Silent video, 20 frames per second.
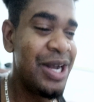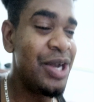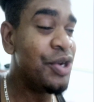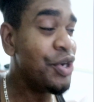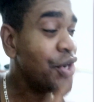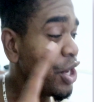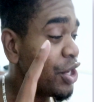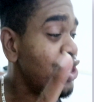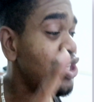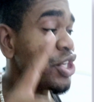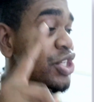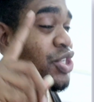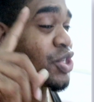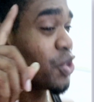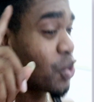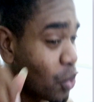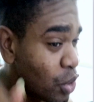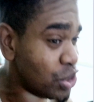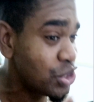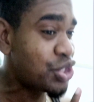Not just
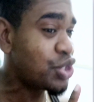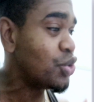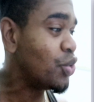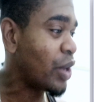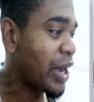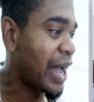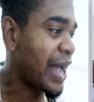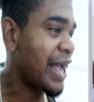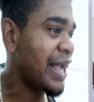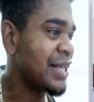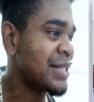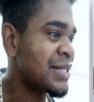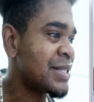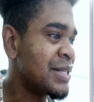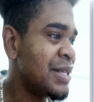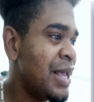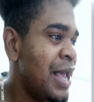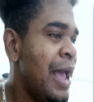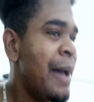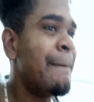loans, you know,
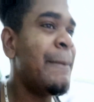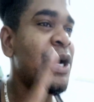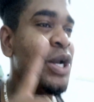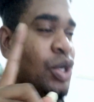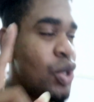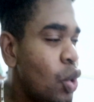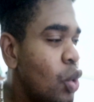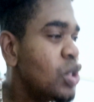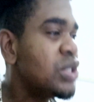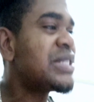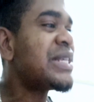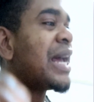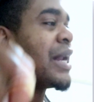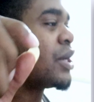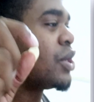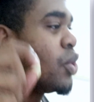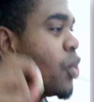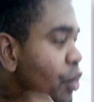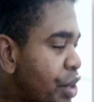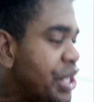guys, but loans
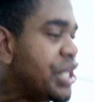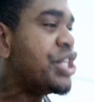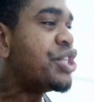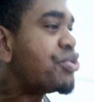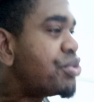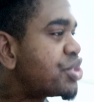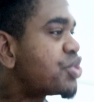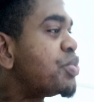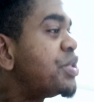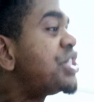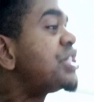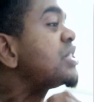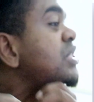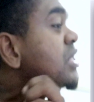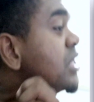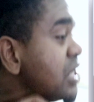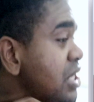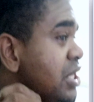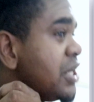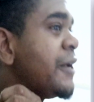at low interest, which is
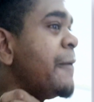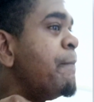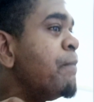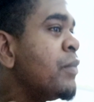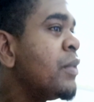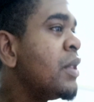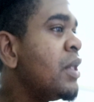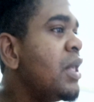good